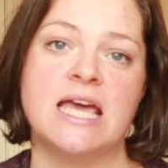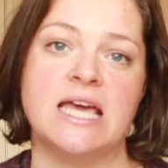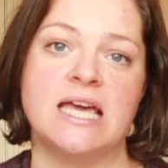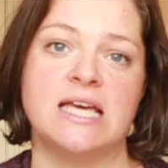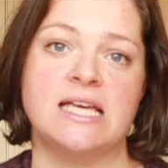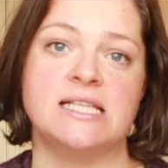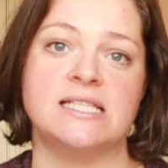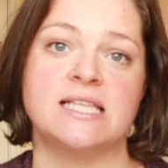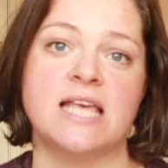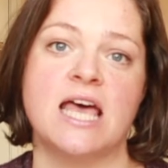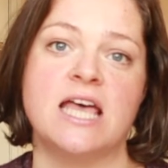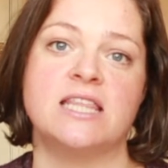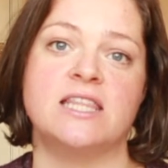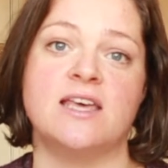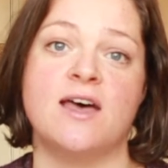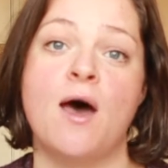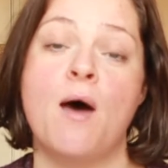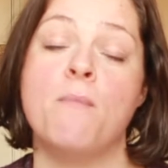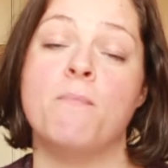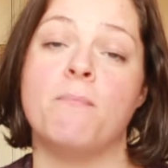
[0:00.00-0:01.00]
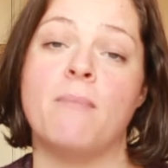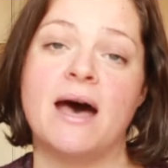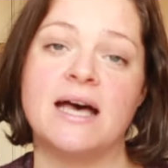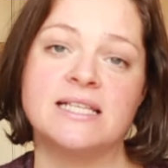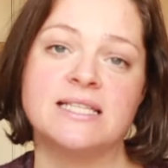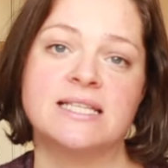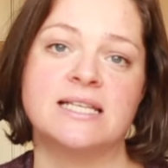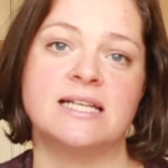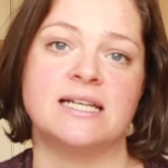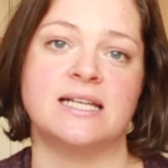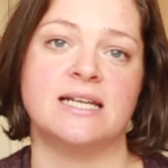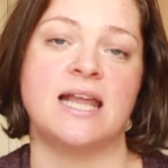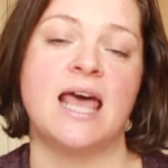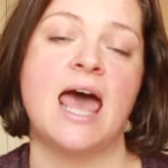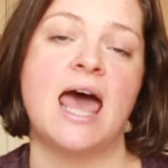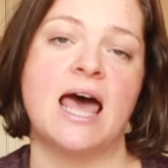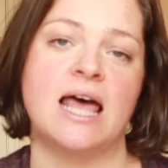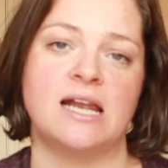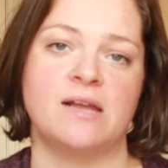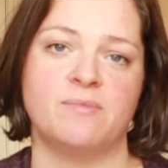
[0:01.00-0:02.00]
is the masculine
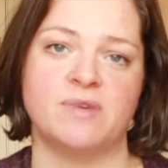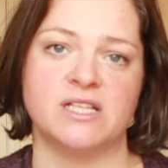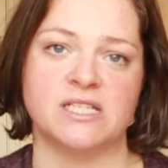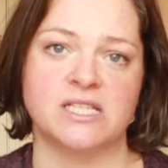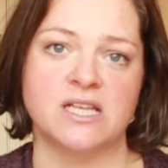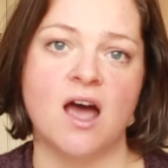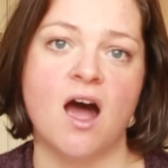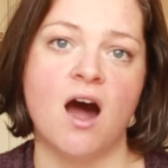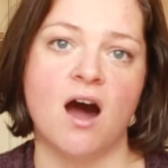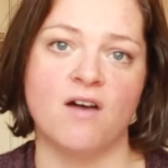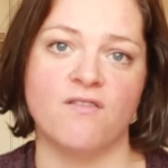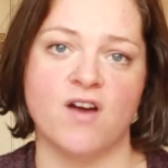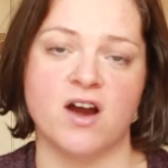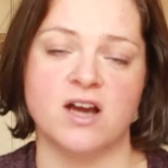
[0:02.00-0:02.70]
element of